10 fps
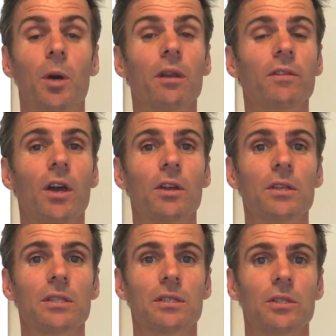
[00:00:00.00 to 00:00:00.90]
You might have
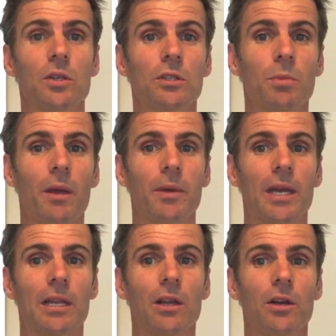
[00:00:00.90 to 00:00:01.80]
noticed newspaper
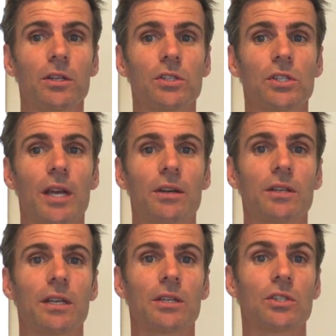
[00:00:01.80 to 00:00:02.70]
headlines
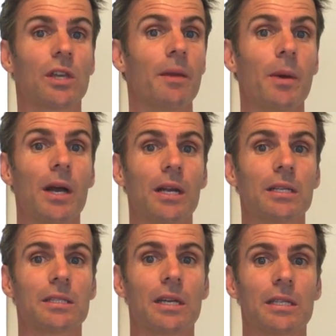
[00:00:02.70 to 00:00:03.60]
shouting share
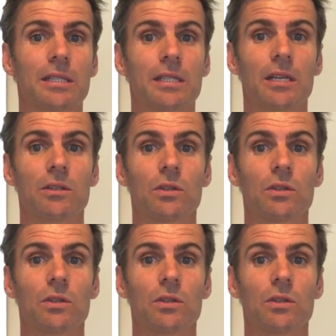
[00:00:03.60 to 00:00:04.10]
markets are set